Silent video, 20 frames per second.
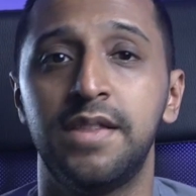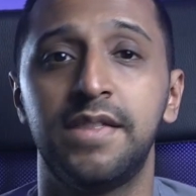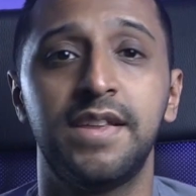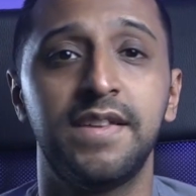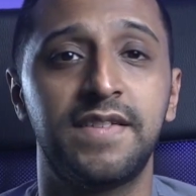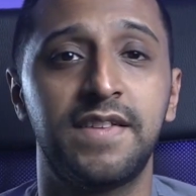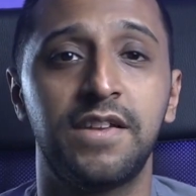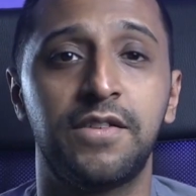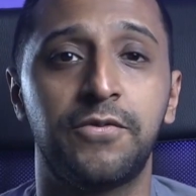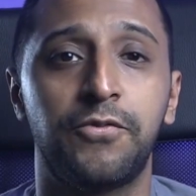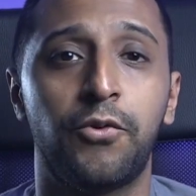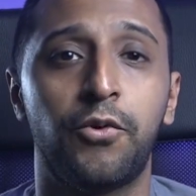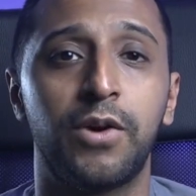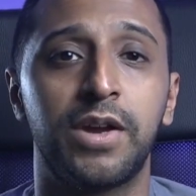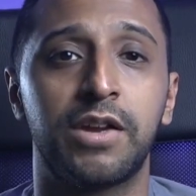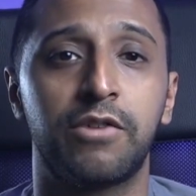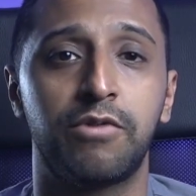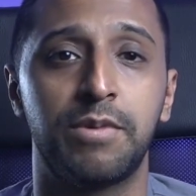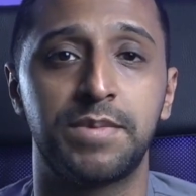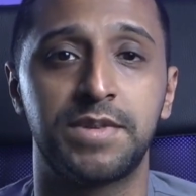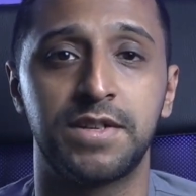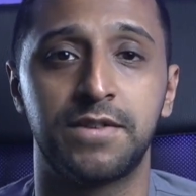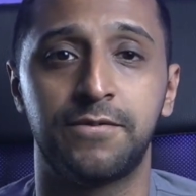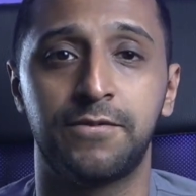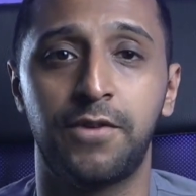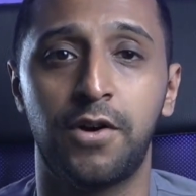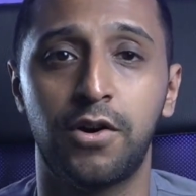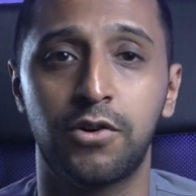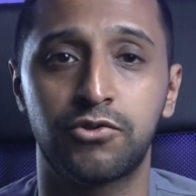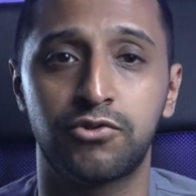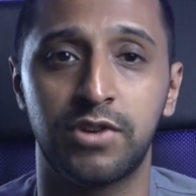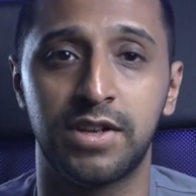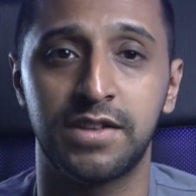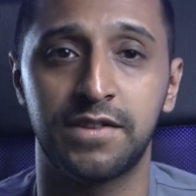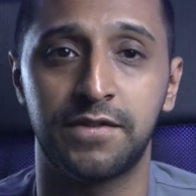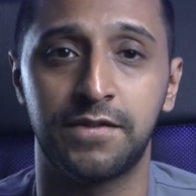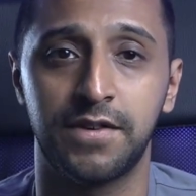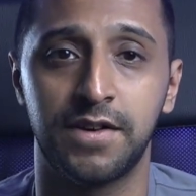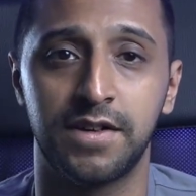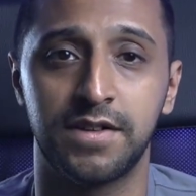This is for encrypted file
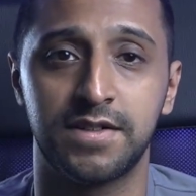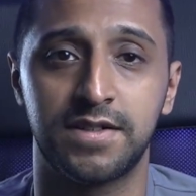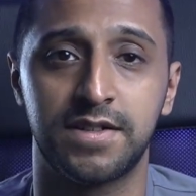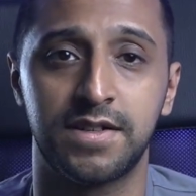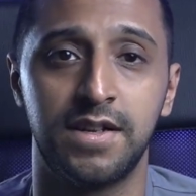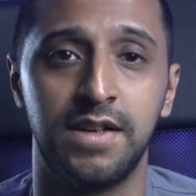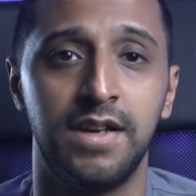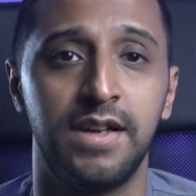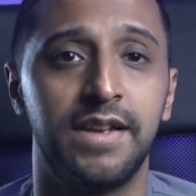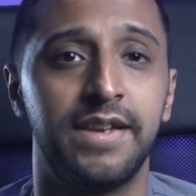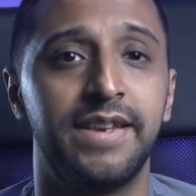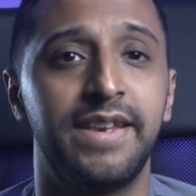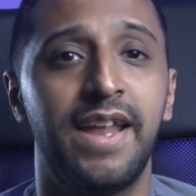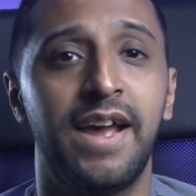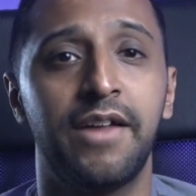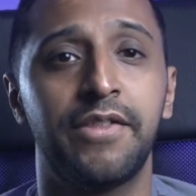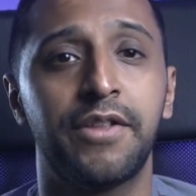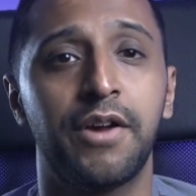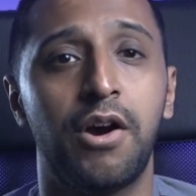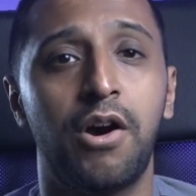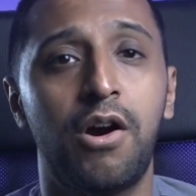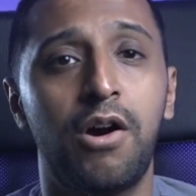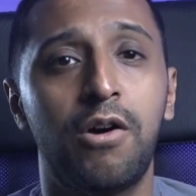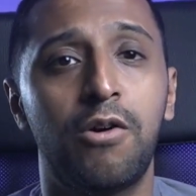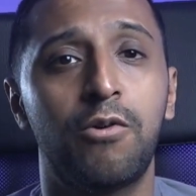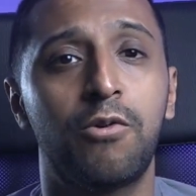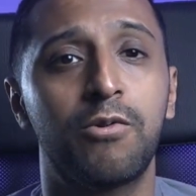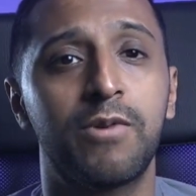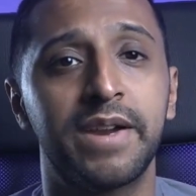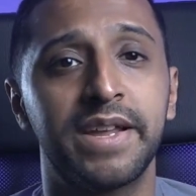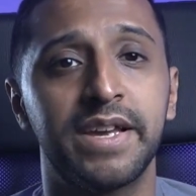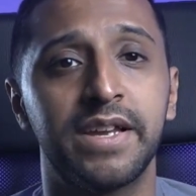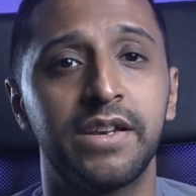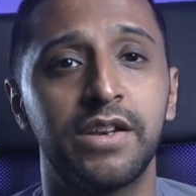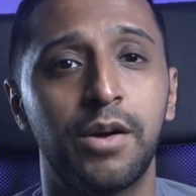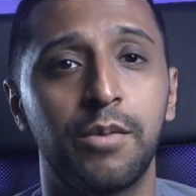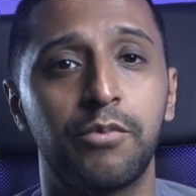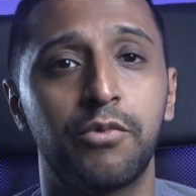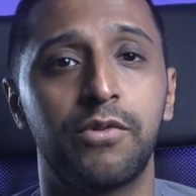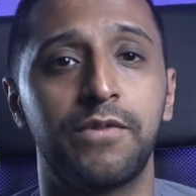transfers. Now there are already a
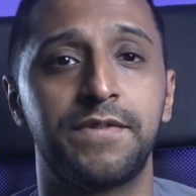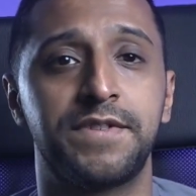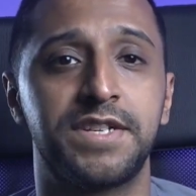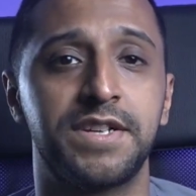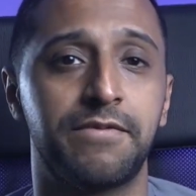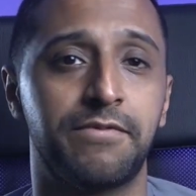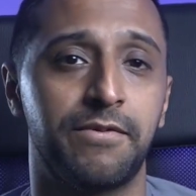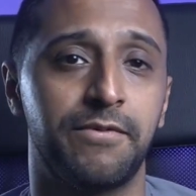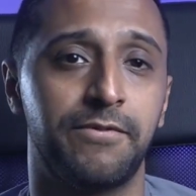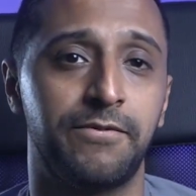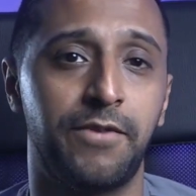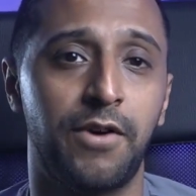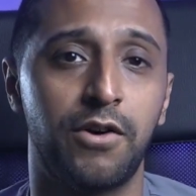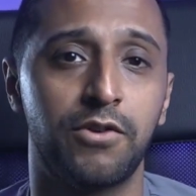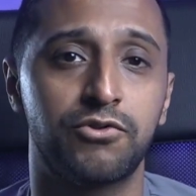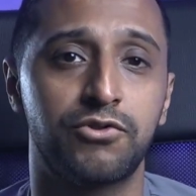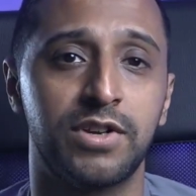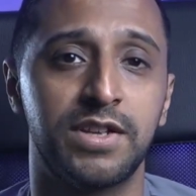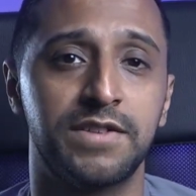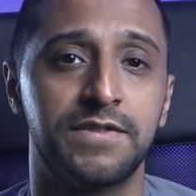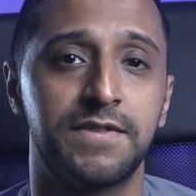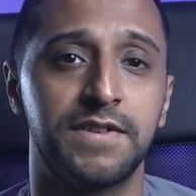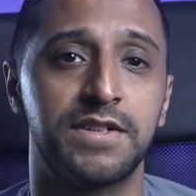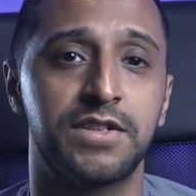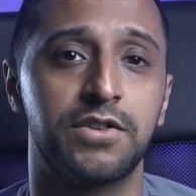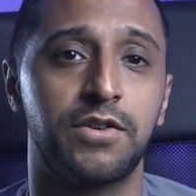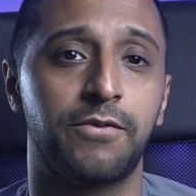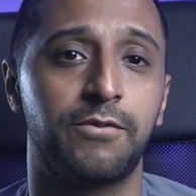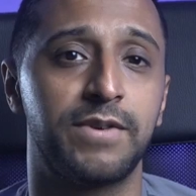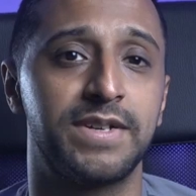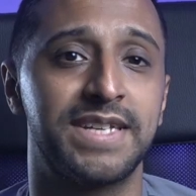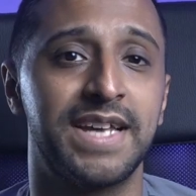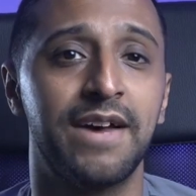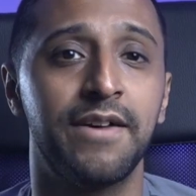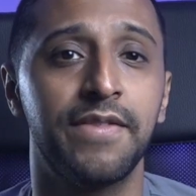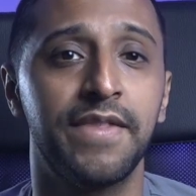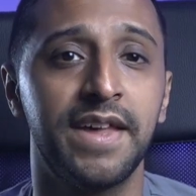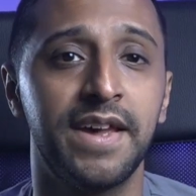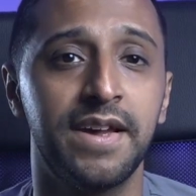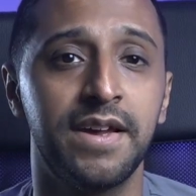number of different file transfer softwares
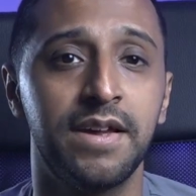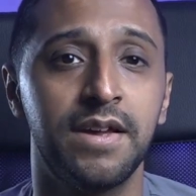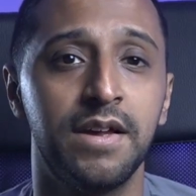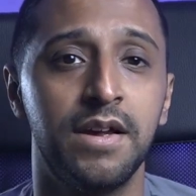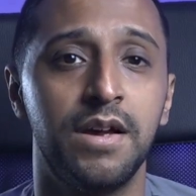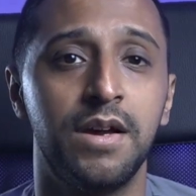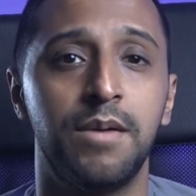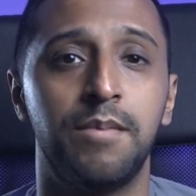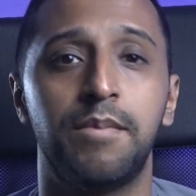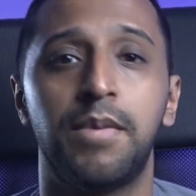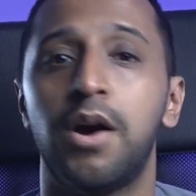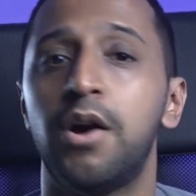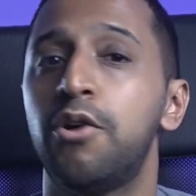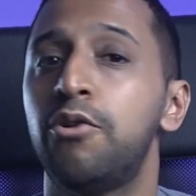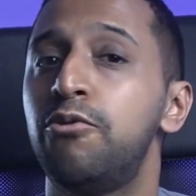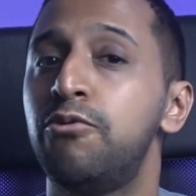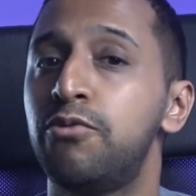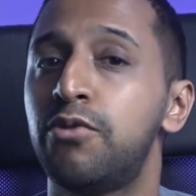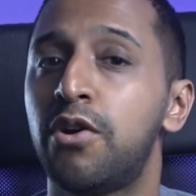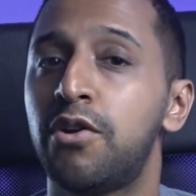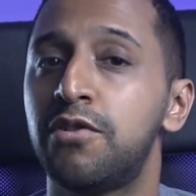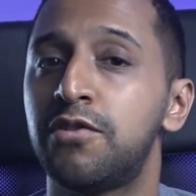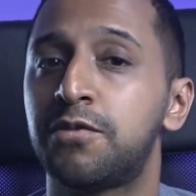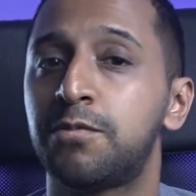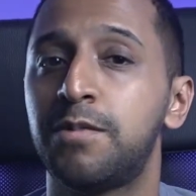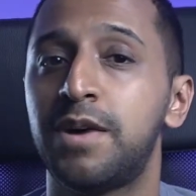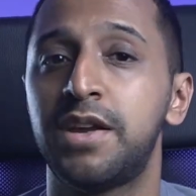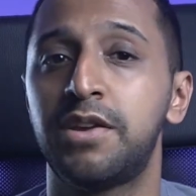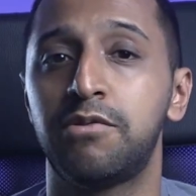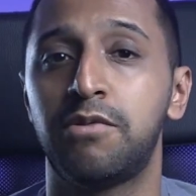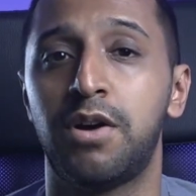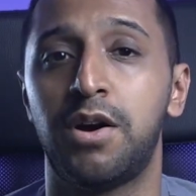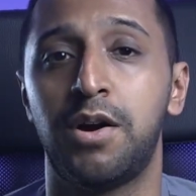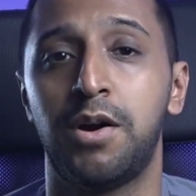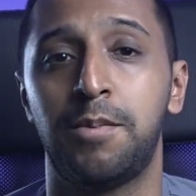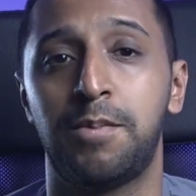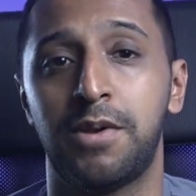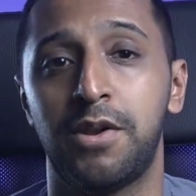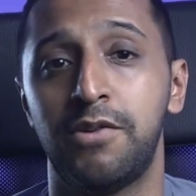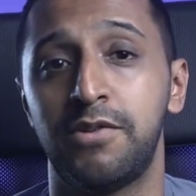out there, but who knows where you are
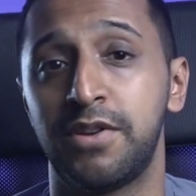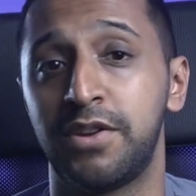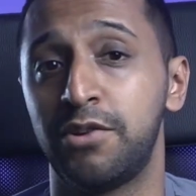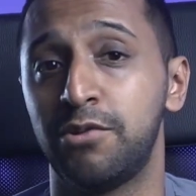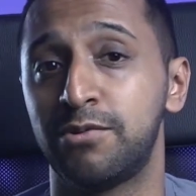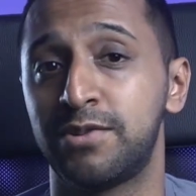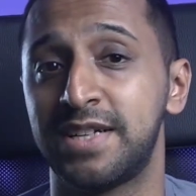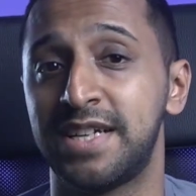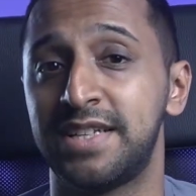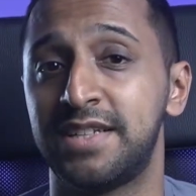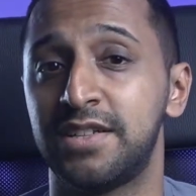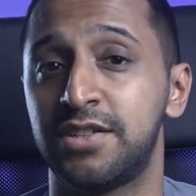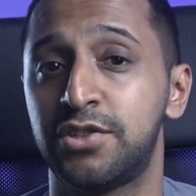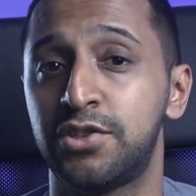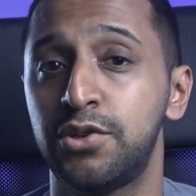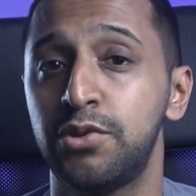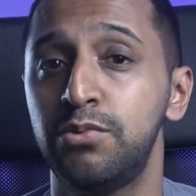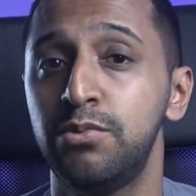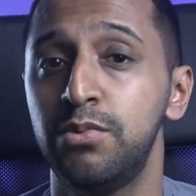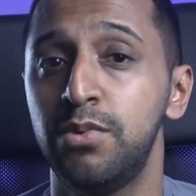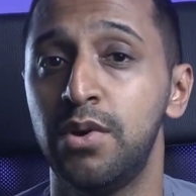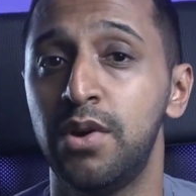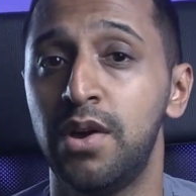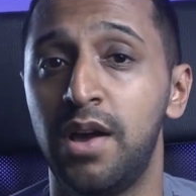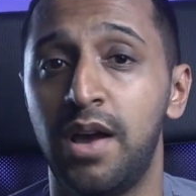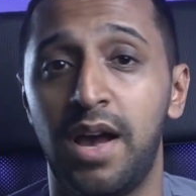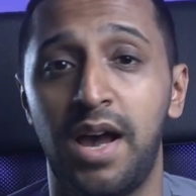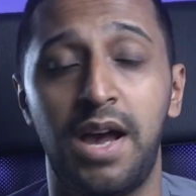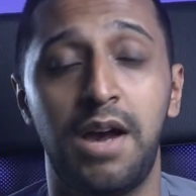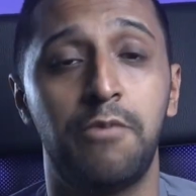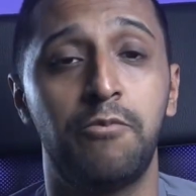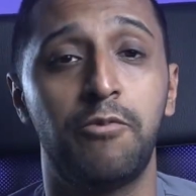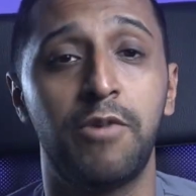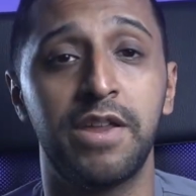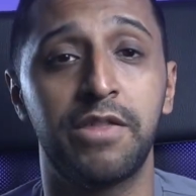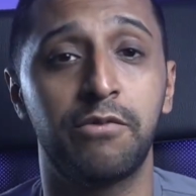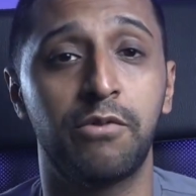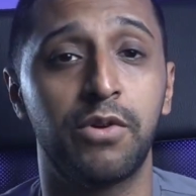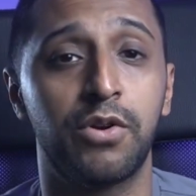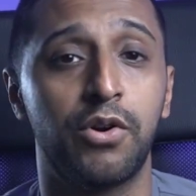uploading your data to and
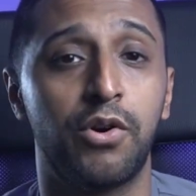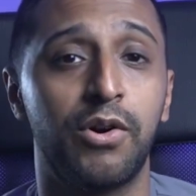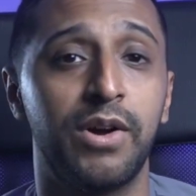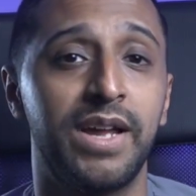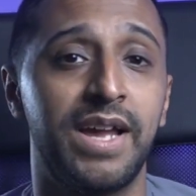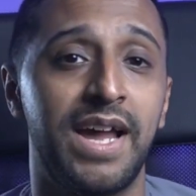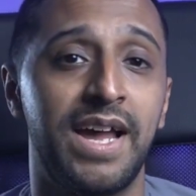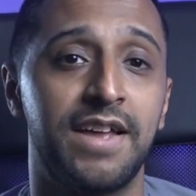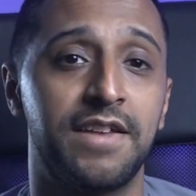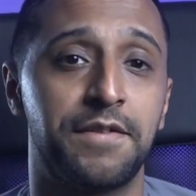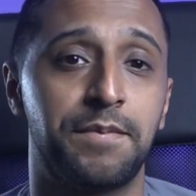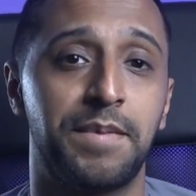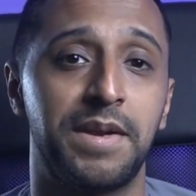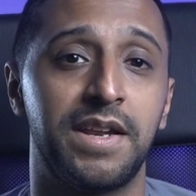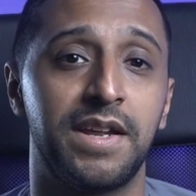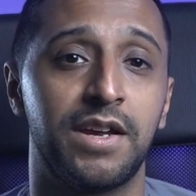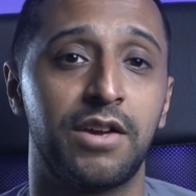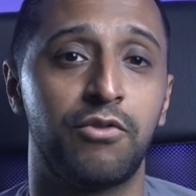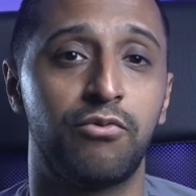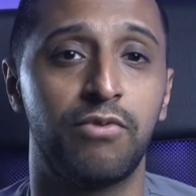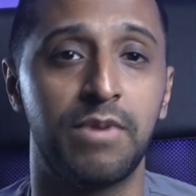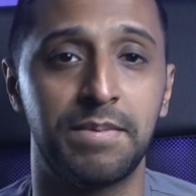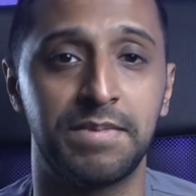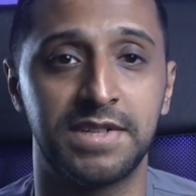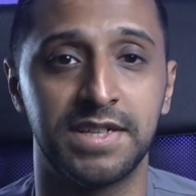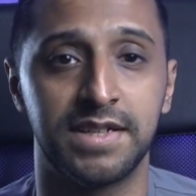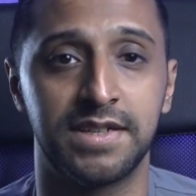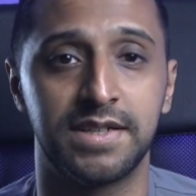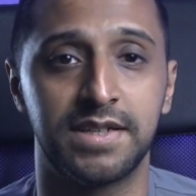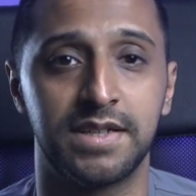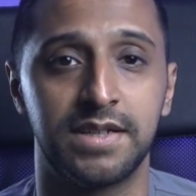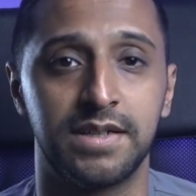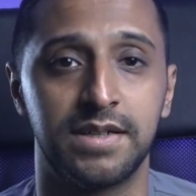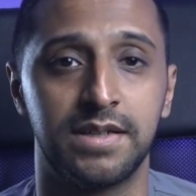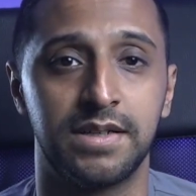whether or not it has been encrypted.